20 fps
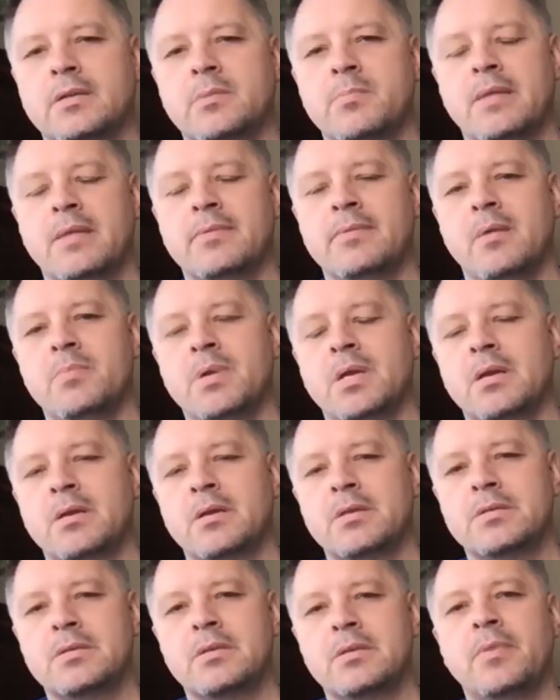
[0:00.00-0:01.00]
about that
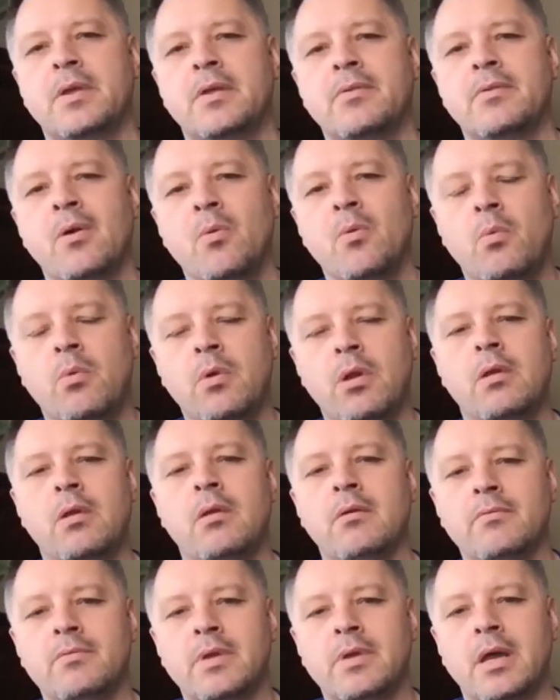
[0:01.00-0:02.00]
because something that we
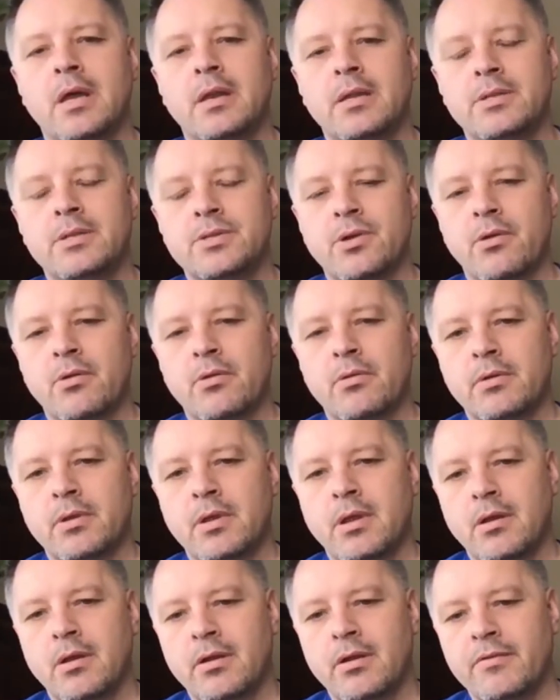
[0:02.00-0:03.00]
have done internally
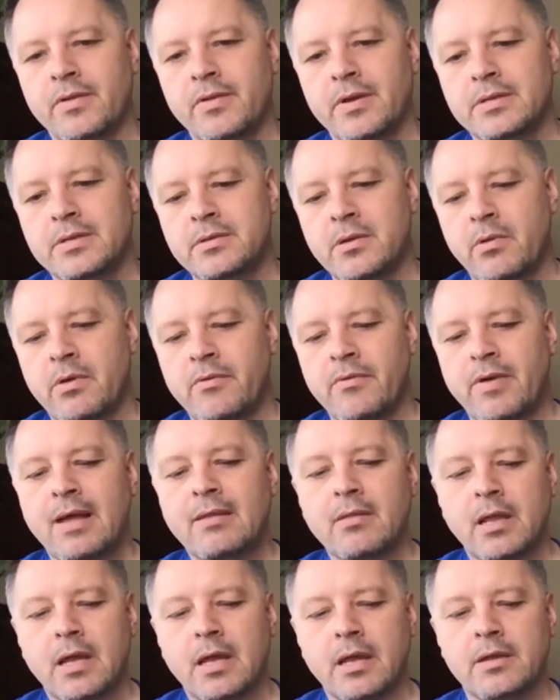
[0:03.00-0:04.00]
here at Finicity, we've
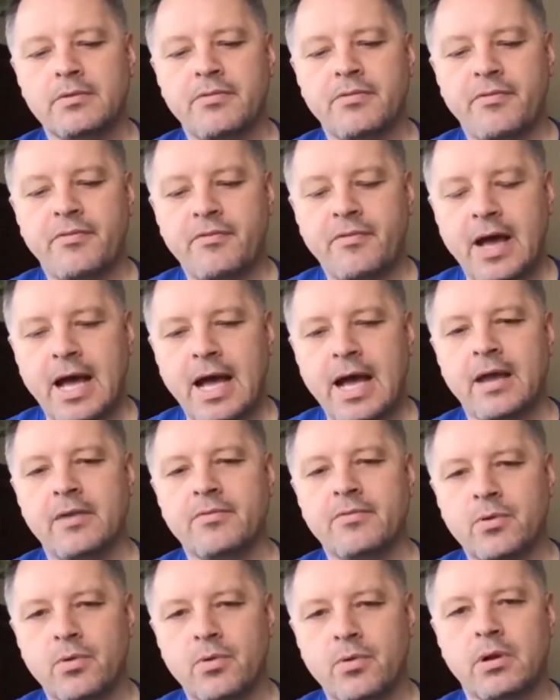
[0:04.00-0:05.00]
outlined
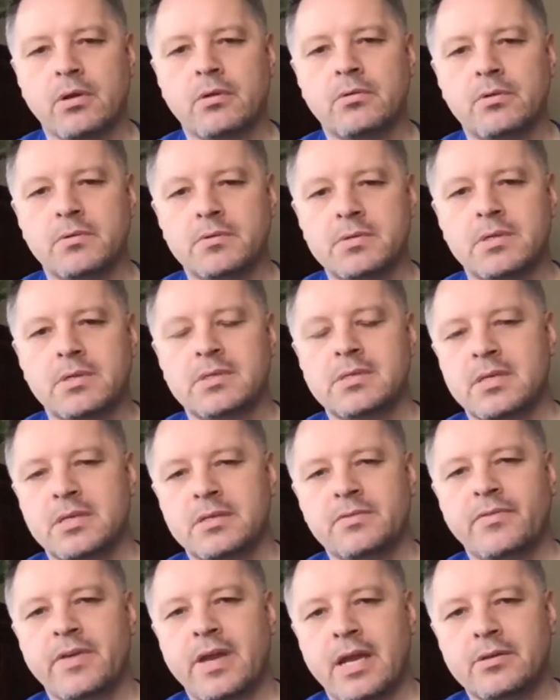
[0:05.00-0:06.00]
five critical success
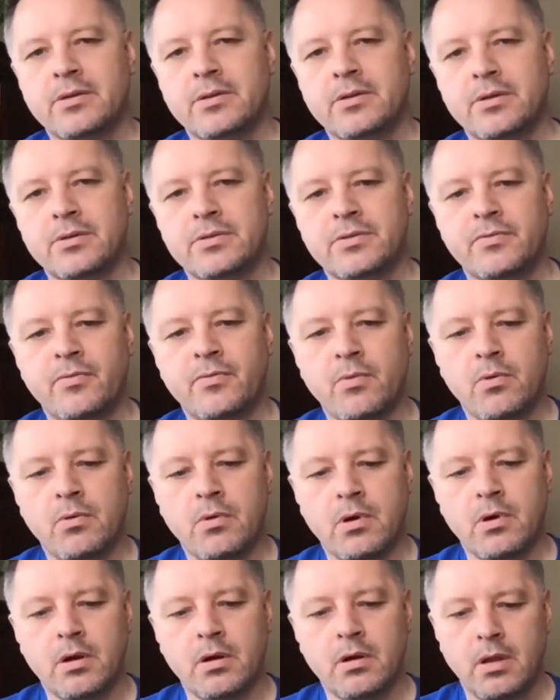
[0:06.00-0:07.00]
factors
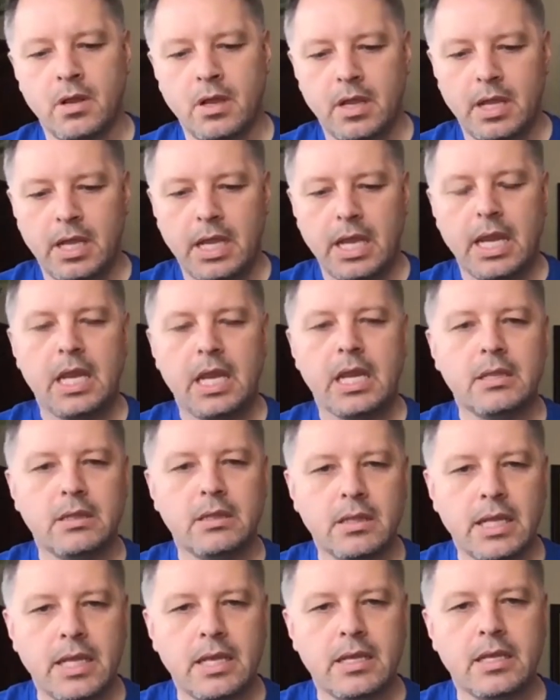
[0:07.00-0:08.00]
for any
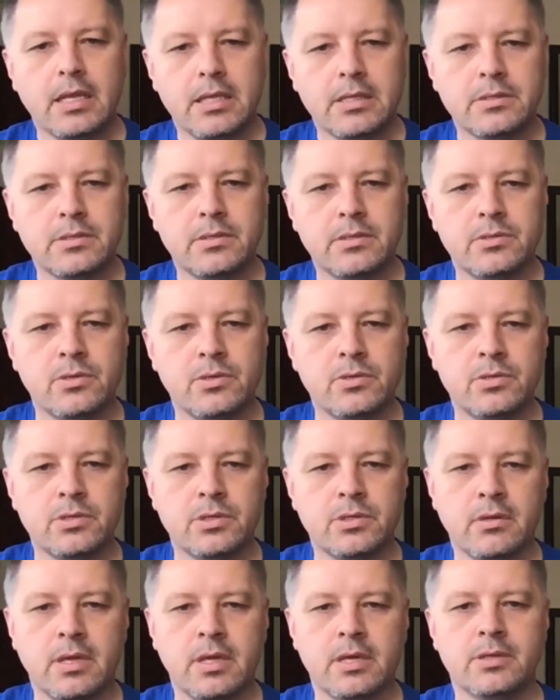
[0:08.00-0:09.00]
lending
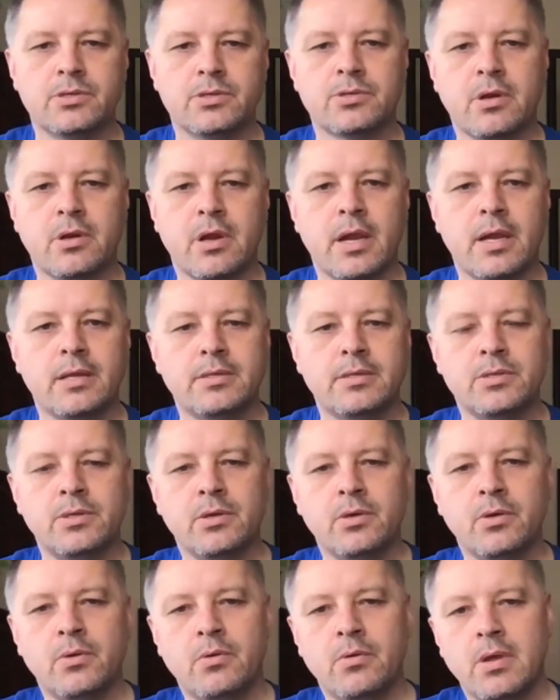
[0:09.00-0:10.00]
institution that is trying
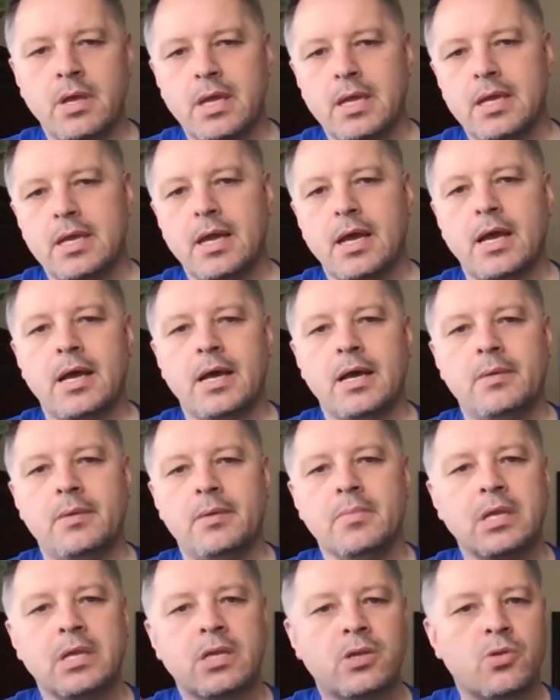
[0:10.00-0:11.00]
to
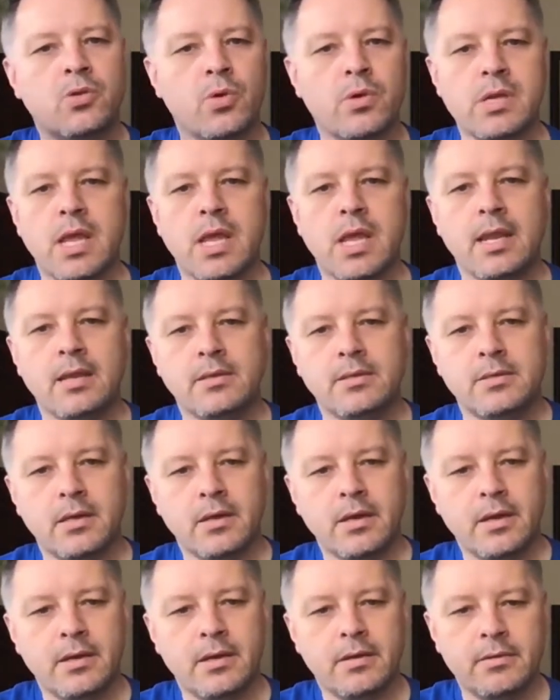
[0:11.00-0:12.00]
um, create,
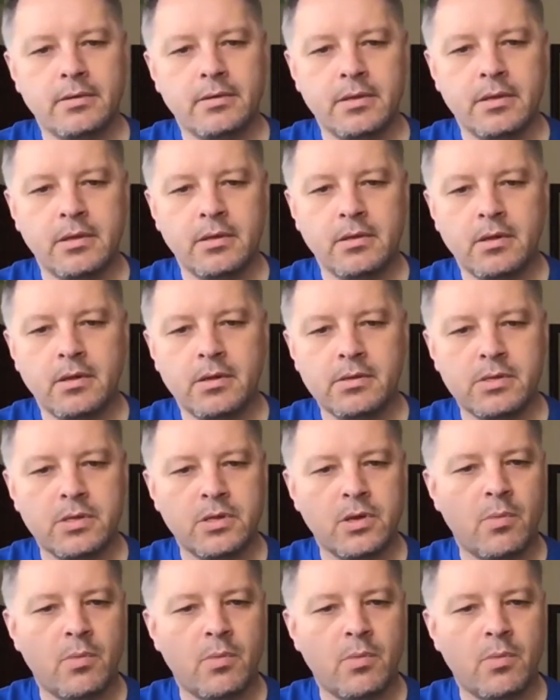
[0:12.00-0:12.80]
uh, you know,